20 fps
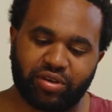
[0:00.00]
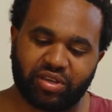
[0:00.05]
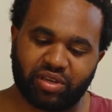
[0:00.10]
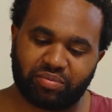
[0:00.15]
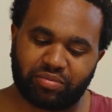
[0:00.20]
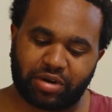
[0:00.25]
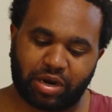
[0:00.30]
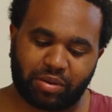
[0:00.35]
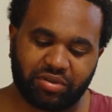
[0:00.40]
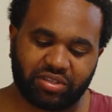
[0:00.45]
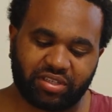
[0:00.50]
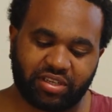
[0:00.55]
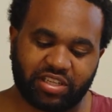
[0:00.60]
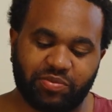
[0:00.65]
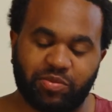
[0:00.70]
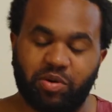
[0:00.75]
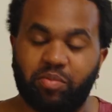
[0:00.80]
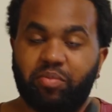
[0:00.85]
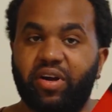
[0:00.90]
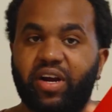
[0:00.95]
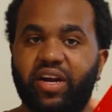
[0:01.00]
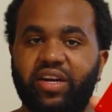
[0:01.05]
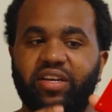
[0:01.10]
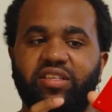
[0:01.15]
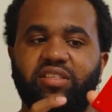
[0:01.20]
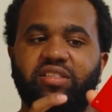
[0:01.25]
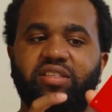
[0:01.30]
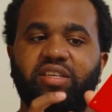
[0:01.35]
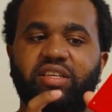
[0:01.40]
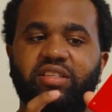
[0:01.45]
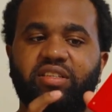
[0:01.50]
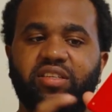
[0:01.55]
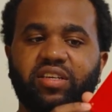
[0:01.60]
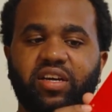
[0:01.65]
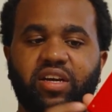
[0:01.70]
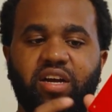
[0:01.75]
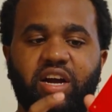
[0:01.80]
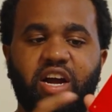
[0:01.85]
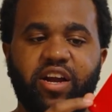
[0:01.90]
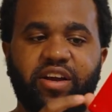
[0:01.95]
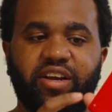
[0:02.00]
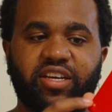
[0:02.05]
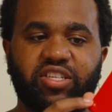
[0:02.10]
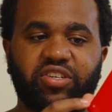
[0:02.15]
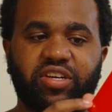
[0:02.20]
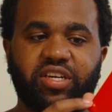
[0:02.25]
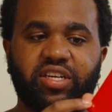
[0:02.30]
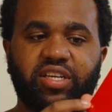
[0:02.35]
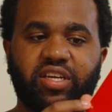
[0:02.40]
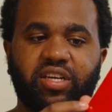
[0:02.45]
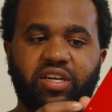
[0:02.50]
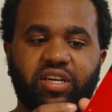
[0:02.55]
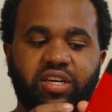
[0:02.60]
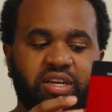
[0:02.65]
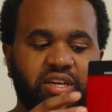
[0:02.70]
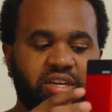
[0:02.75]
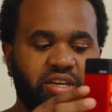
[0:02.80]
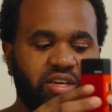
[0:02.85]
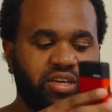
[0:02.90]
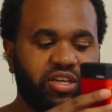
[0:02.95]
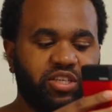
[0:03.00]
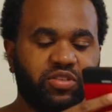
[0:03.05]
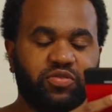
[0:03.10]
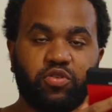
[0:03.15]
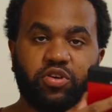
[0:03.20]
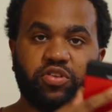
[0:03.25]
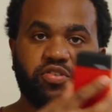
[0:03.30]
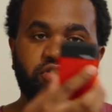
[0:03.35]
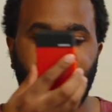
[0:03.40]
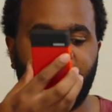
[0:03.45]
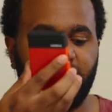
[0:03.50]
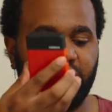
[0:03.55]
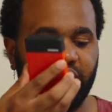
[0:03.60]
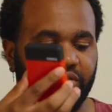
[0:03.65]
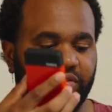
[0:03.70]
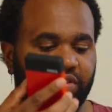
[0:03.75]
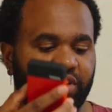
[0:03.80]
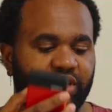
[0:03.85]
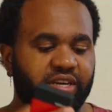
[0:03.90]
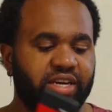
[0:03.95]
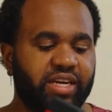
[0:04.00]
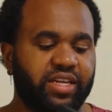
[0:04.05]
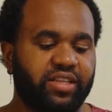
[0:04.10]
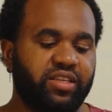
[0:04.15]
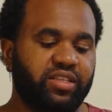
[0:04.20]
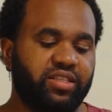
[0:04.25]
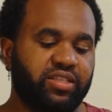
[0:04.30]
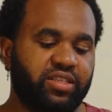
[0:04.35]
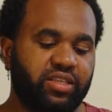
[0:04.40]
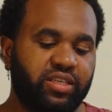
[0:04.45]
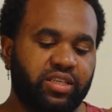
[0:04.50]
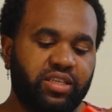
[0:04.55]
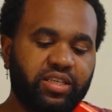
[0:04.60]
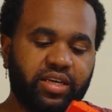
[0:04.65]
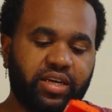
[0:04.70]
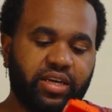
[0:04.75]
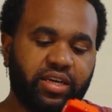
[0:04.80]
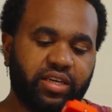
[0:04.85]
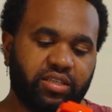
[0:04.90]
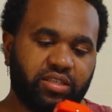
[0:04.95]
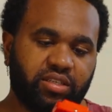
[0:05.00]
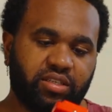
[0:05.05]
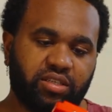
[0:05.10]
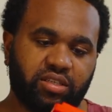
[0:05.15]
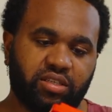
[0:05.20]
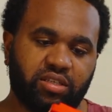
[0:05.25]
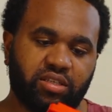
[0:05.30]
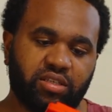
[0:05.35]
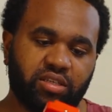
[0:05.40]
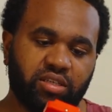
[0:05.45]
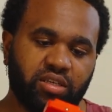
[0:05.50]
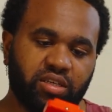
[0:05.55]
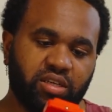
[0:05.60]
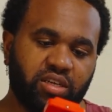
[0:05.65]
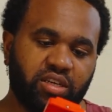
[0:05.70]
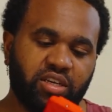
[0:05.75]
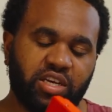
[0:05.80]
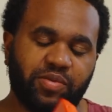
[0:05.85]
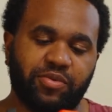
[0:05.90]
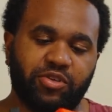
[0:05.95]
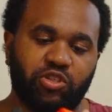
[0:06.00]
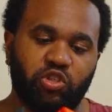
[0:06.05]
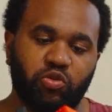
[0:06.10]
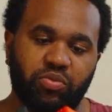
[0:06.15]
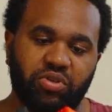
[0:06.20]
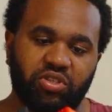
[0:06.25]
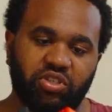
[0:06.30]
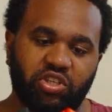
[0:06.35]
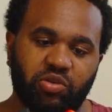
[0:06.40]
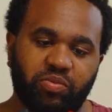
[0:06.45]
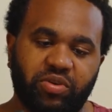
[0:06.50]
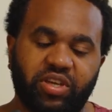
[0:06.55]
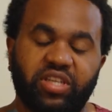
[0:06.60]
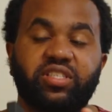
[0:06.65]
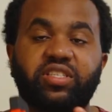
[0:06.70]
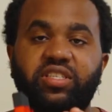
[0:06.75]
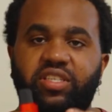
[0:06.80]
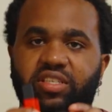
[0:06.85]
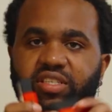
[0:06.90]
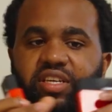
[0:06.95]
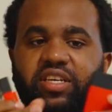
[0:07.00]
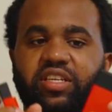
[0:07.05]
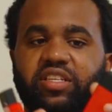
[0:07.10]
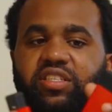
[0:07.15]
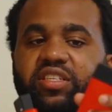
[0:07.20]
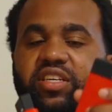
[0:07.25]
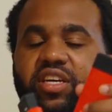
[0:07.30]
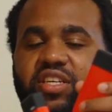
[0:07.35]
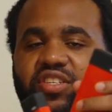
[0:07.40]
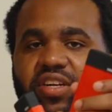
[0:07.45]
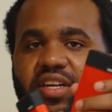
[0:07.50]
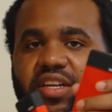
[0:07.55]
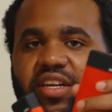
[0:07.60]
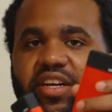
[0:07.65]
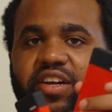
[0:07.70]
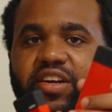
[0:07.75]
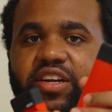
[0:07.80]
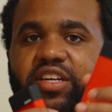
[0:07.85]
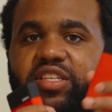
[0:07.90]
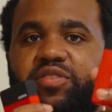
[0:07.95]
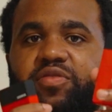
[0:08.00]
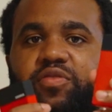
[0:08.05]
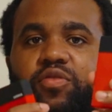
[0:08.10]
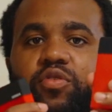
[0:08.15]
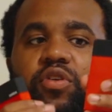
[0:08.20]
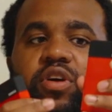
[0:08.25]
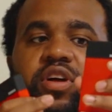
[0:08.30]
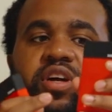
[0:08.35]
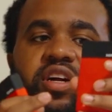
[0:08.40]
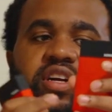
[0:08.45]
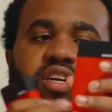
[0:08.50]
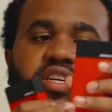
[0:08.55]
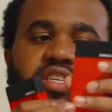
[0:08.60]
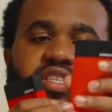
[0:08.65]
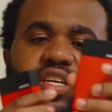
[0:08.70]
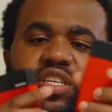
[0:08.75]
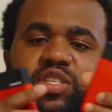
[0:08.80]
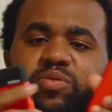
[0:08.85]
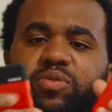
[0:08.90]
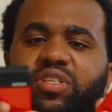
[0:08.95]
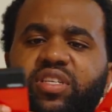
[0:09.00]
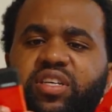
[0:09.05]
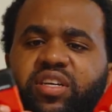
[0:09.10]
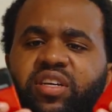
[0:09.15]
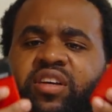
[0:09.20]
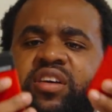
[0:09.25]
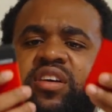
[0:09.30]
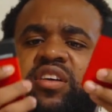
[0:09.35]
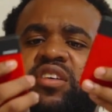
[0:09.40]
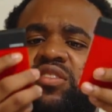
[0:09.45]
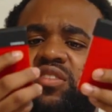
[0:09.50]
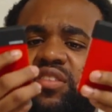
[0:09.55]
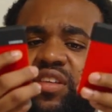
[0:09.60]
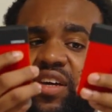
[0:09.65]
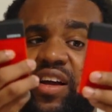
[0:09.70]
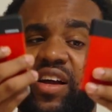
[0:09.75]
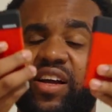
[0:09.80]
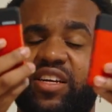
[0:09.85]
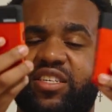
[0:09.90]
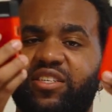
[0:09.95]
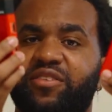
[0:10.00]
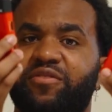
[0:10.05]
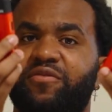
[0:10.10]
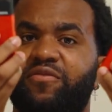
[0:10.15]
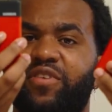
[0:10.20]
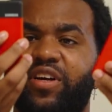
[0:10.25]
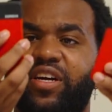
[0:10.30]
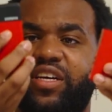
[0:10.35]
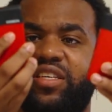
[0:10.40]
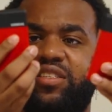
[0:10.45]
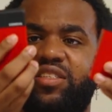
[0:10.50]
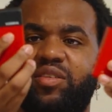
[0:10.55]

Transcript: you can probably tell them apart is that the RX right here is for the receiver and the TX, I'm assuming it's gonna be a TX. Yeah, the TX right here is for transmitter. So they are actually very